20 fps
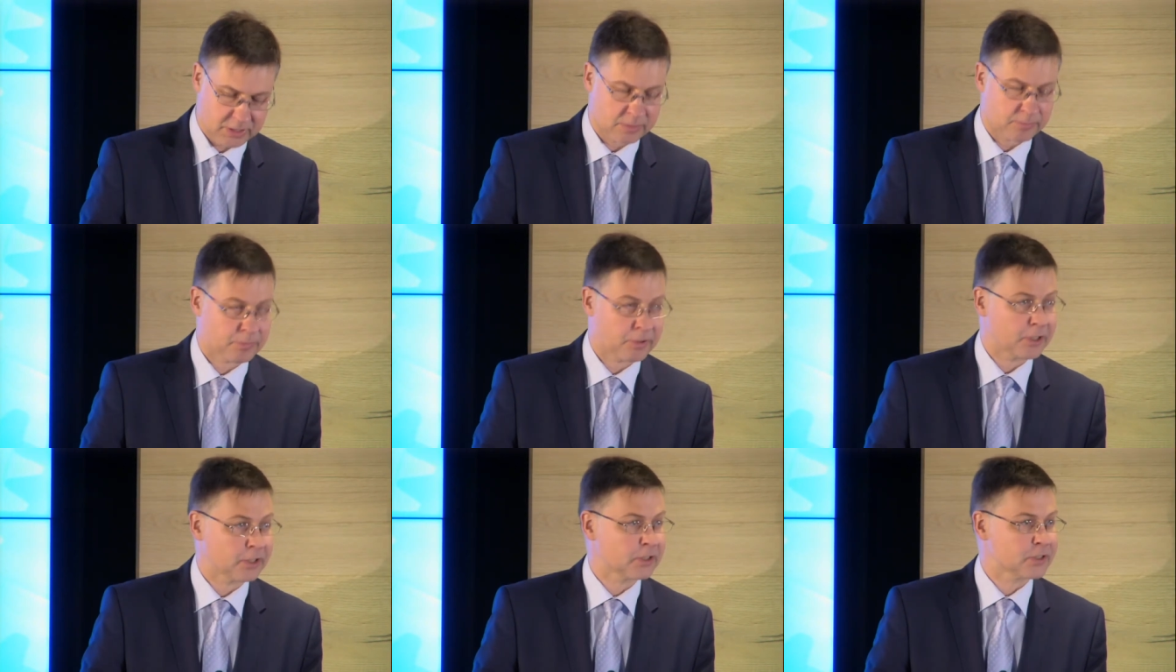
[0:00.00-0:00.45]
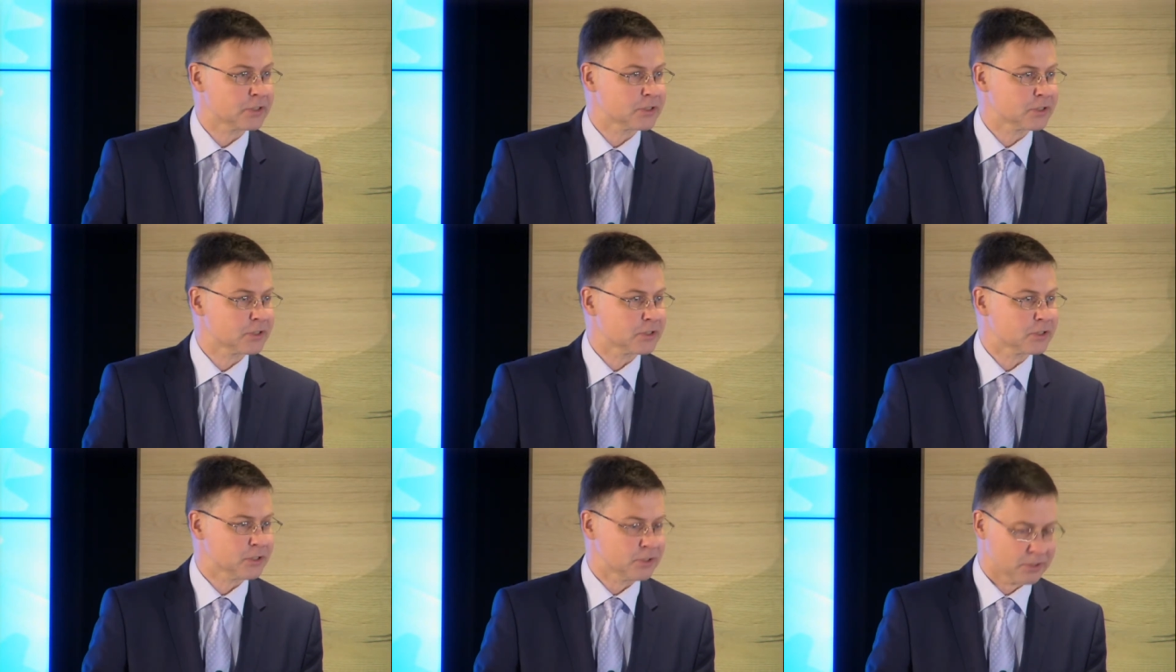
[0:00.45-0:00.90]
and
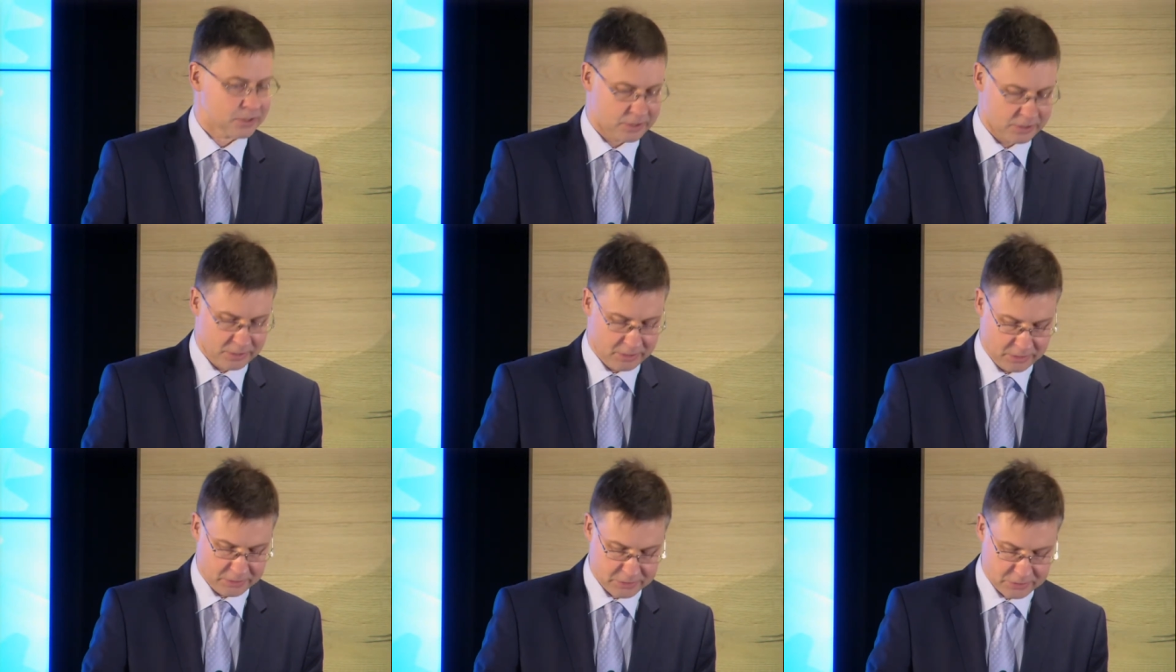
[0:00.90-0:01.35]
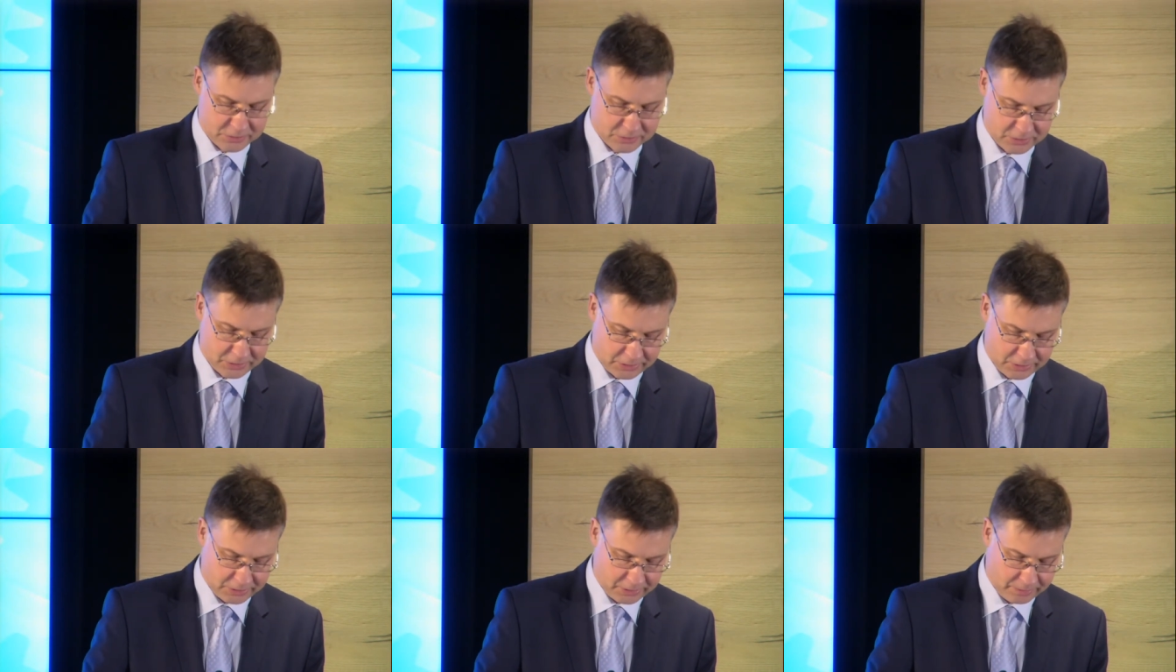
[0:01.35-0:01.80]
practices in uh, this
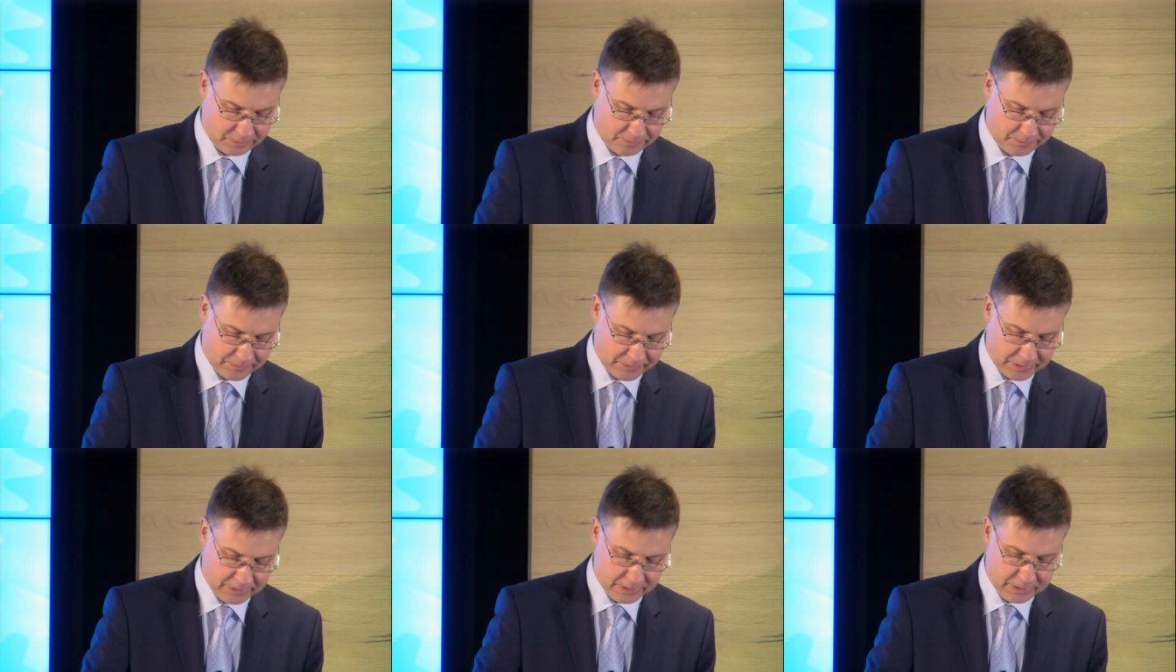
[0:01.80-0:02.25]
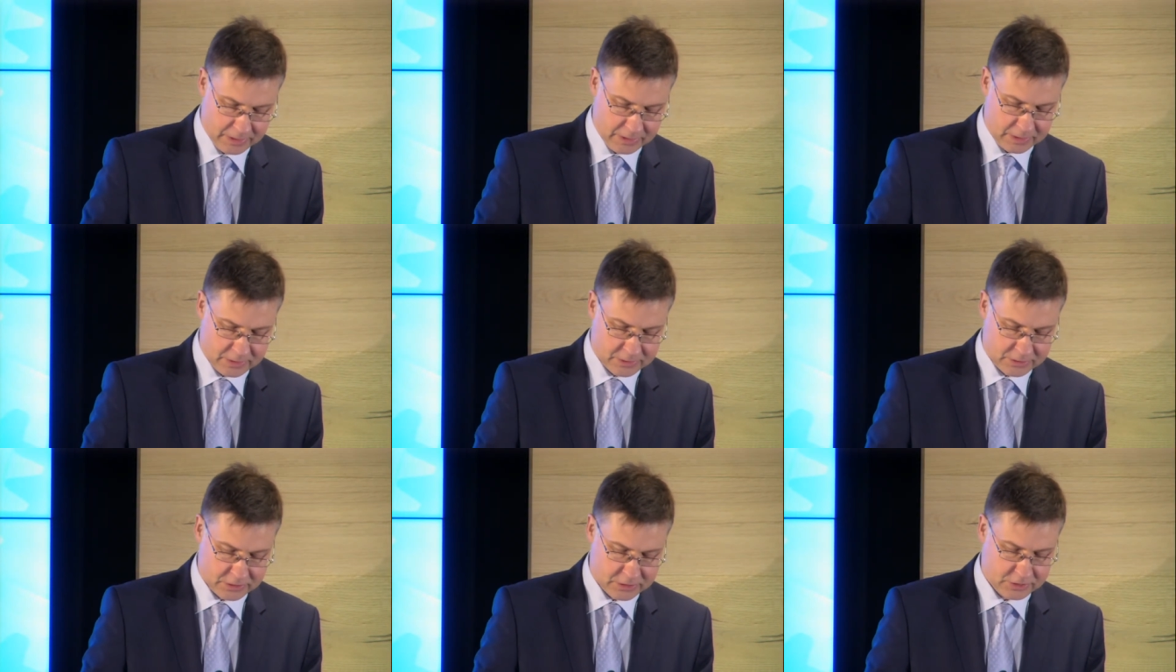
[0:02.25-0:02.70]
area.
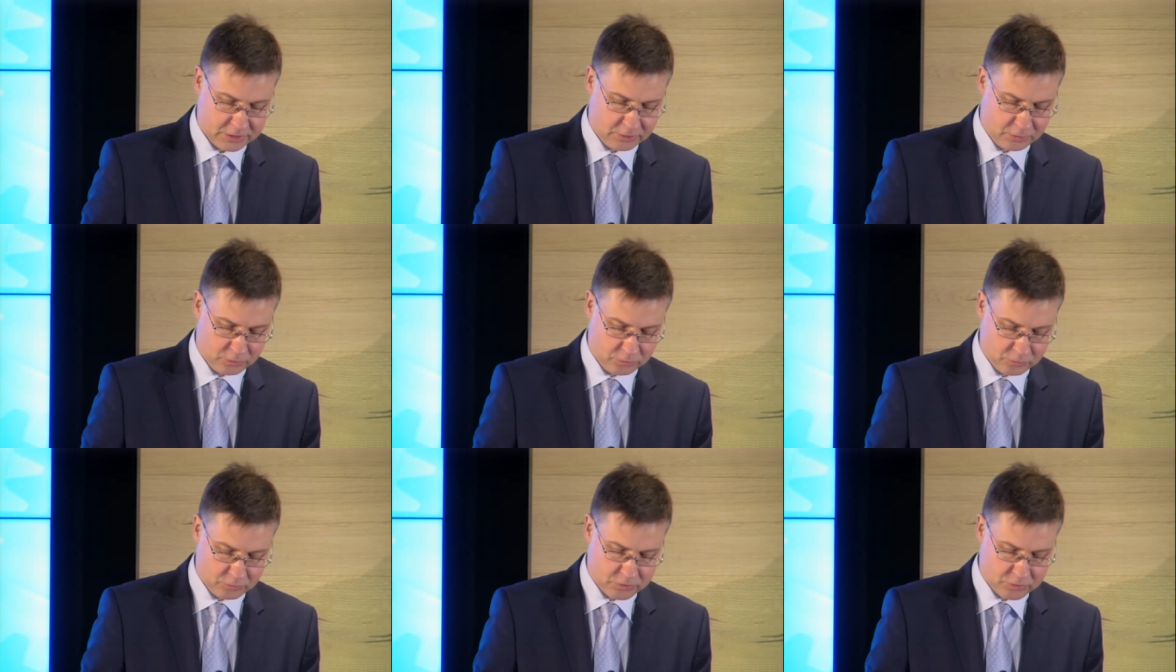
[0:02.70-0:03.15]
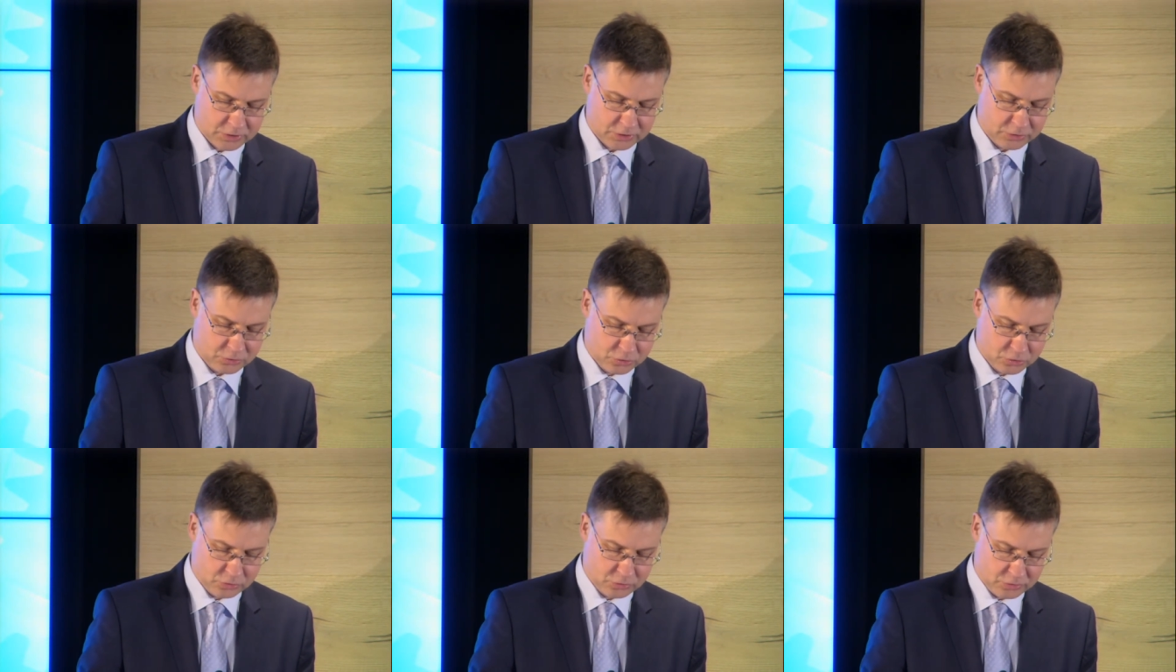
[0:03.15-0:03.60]
This includes
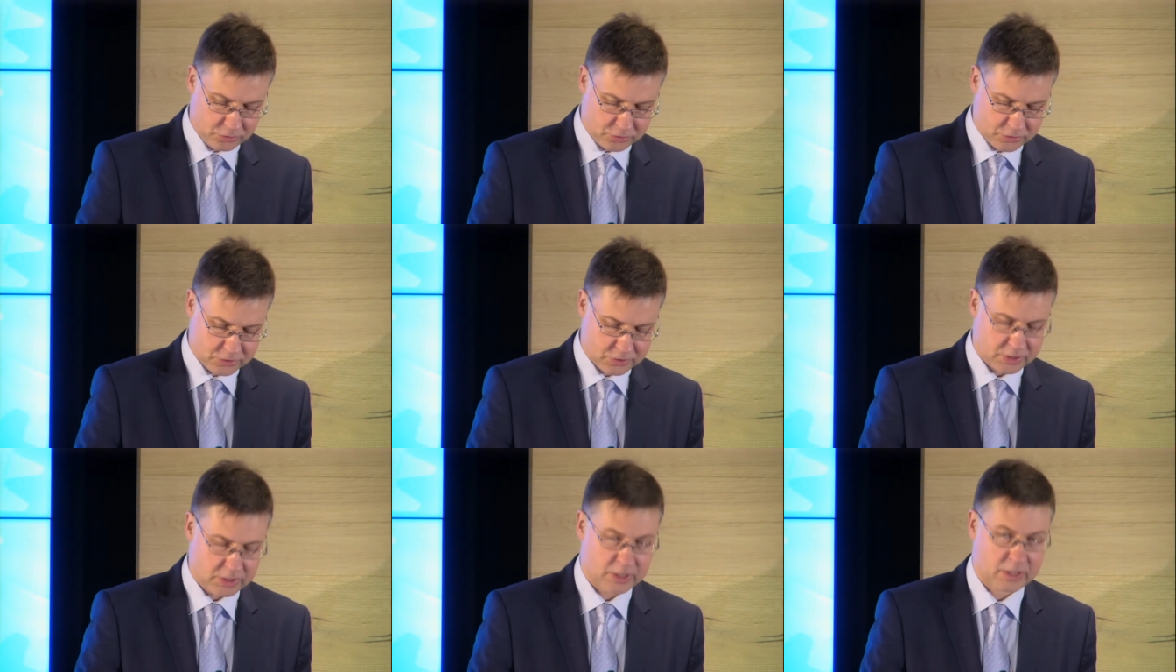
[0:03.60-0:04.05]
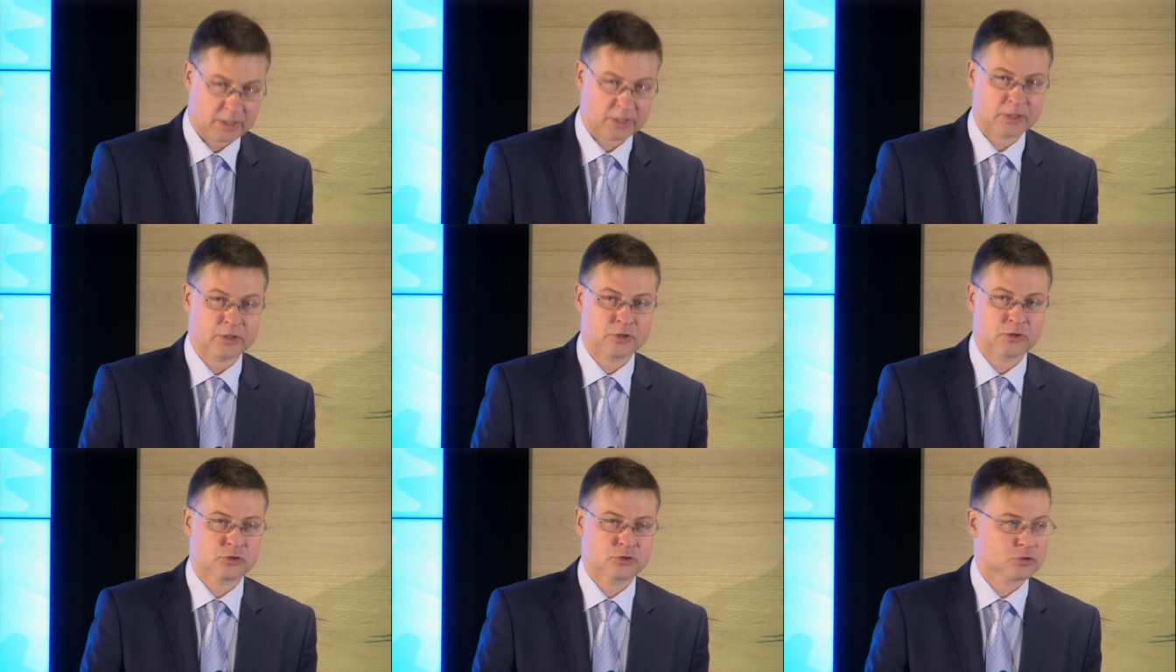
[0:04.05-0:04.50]
insurers and
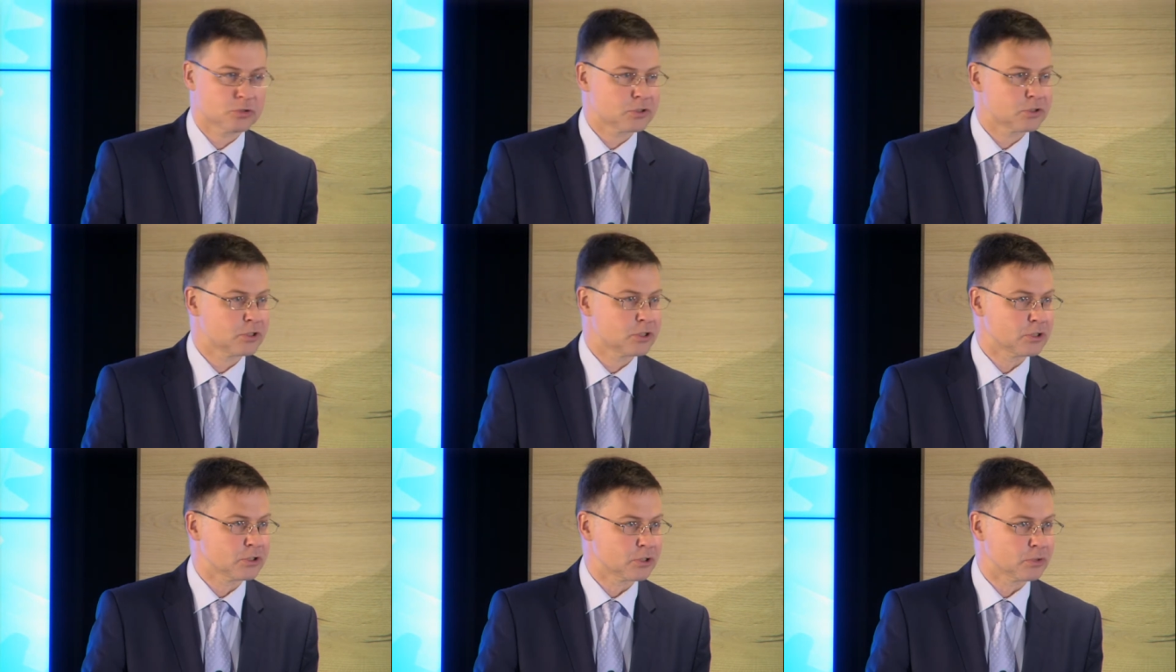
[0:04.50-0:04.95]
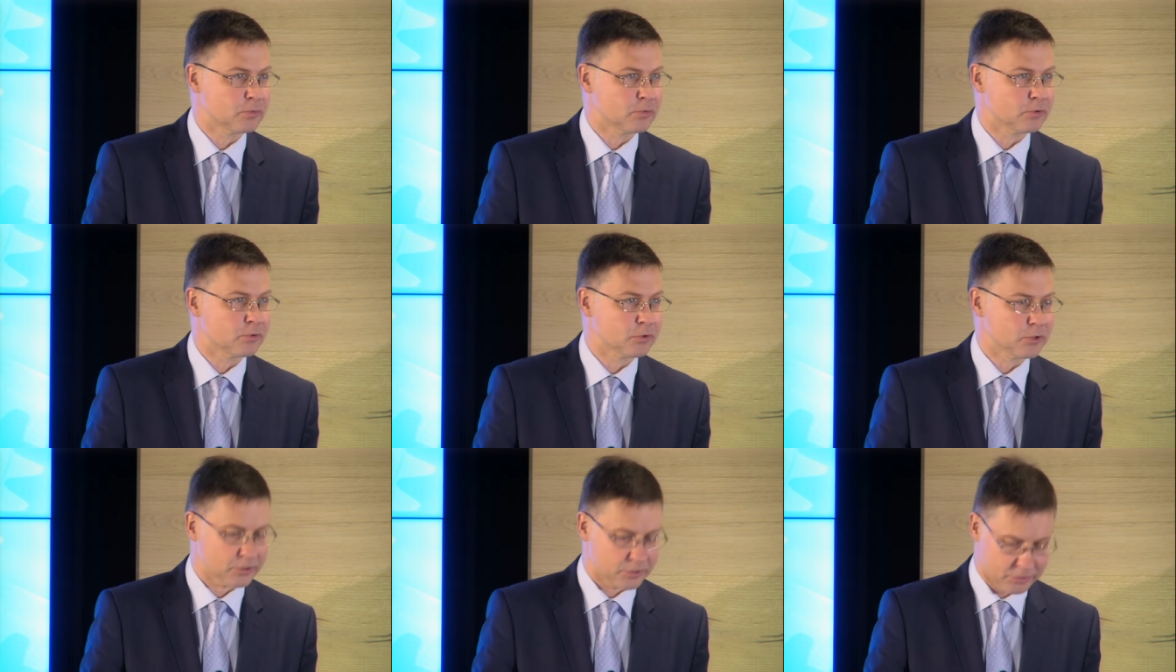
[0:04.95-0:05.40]
insurance
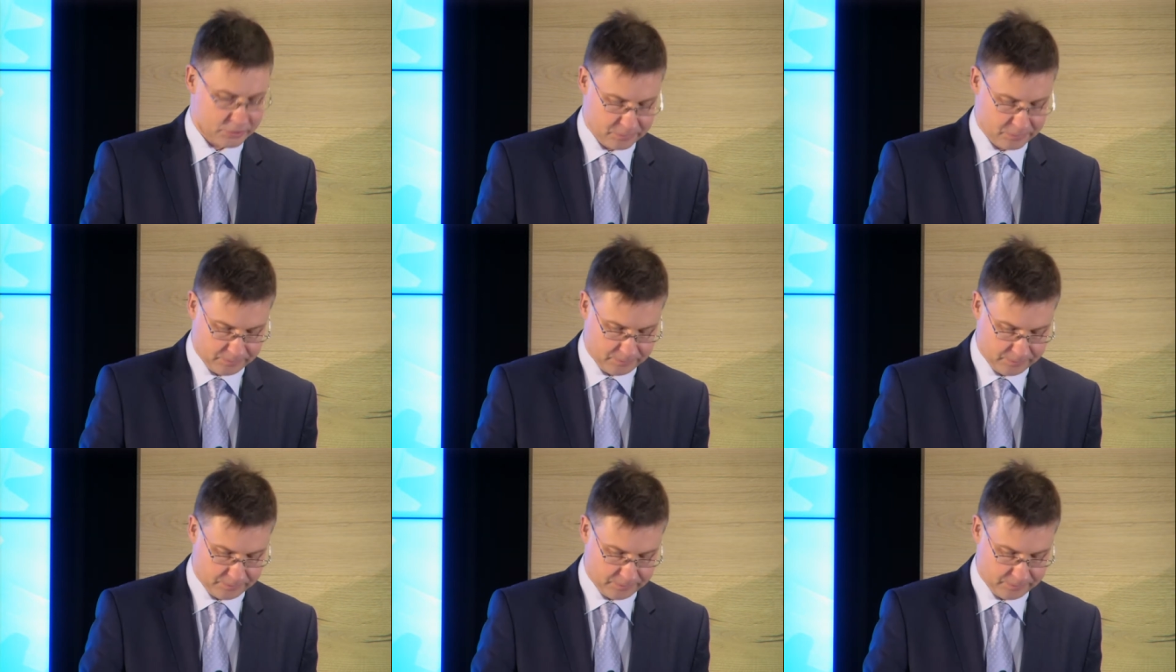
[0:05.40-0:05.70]
distributors.